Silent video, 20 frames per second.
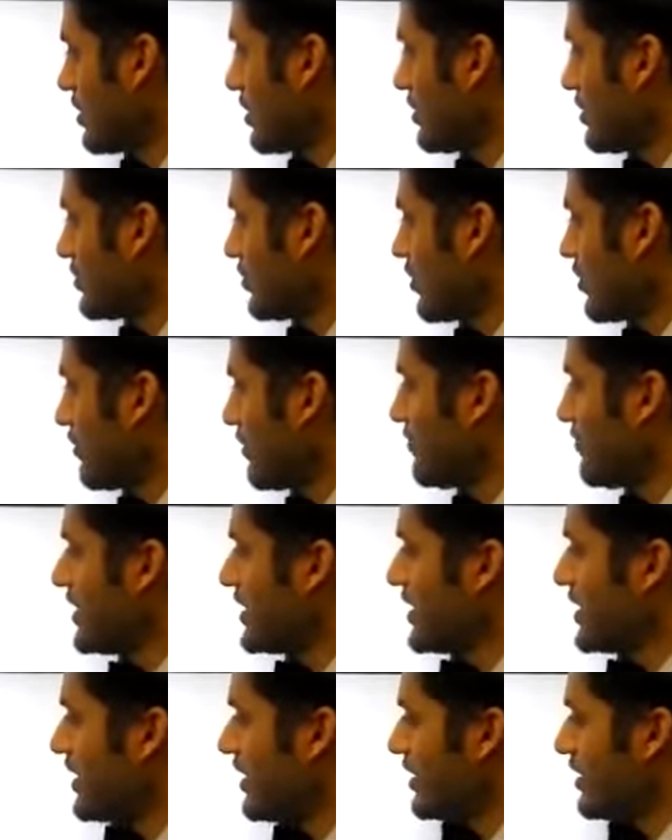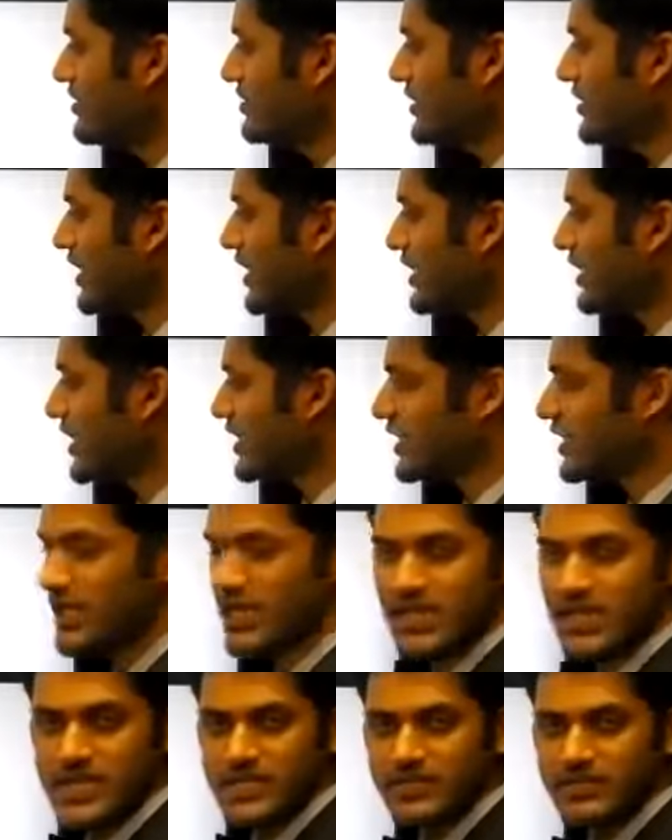So when we disconnected
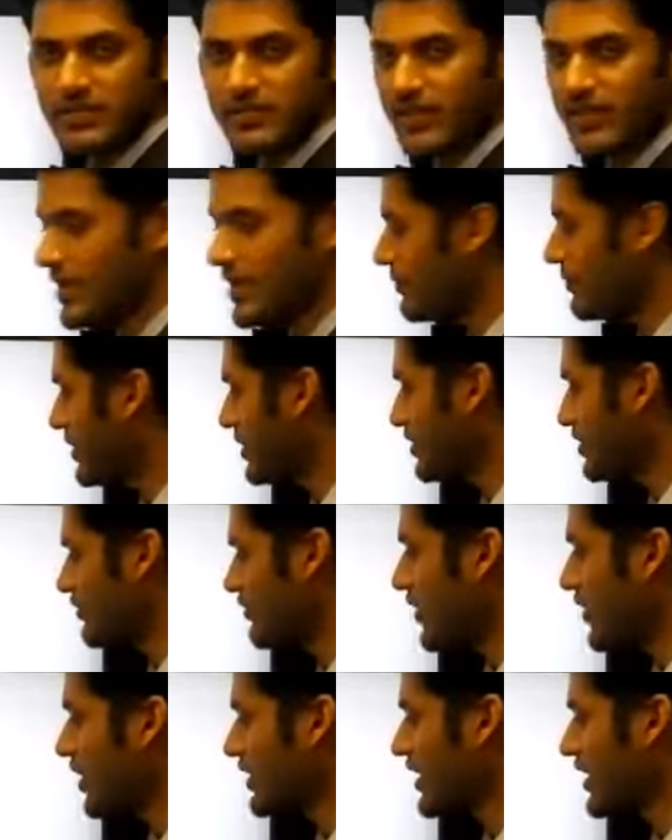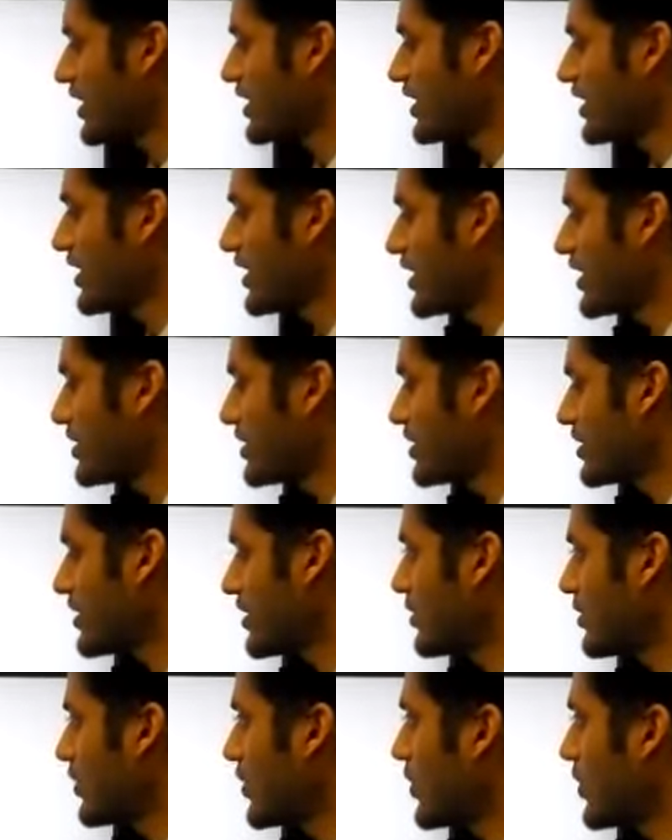the ETC relay pin, the fault light
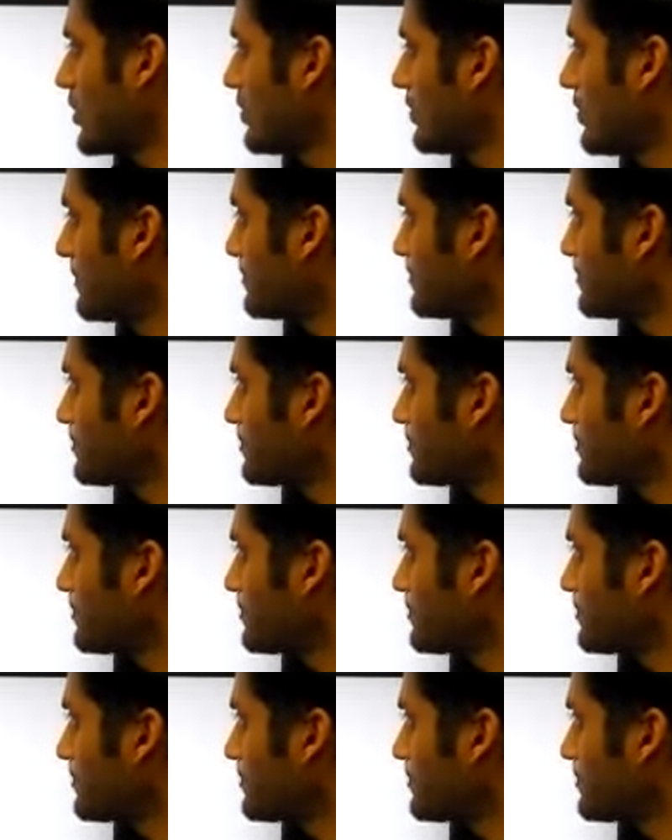indicator turned on.